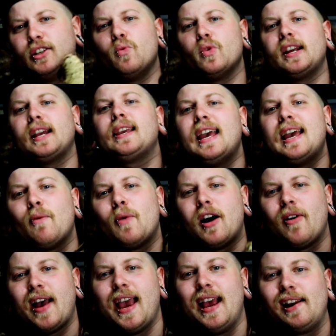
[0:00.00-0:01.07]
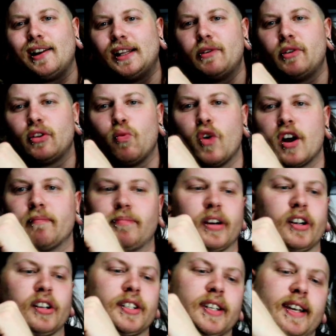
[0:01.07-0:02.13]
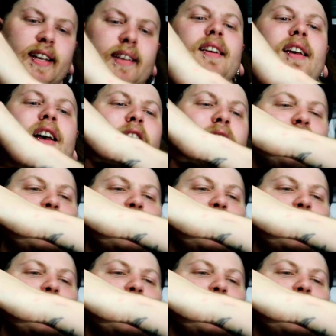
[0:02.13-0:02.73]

you want to get while handling with one person. Of